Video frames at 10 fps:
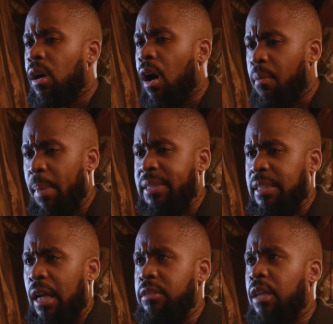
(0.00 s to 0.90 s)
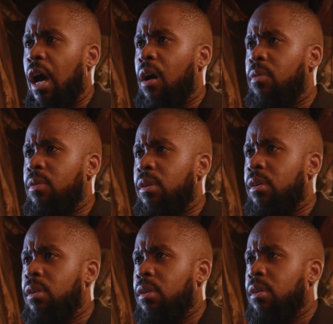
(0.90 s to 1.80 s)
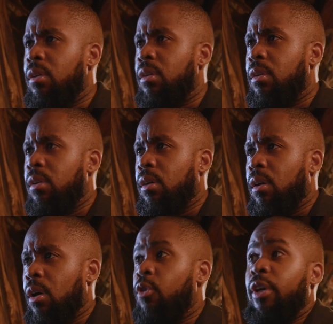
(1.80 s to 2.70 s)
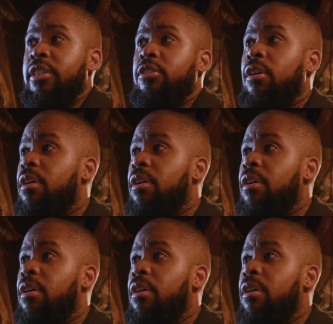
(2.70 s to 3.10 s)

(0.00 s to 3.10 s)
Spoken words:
on my side of town. A creature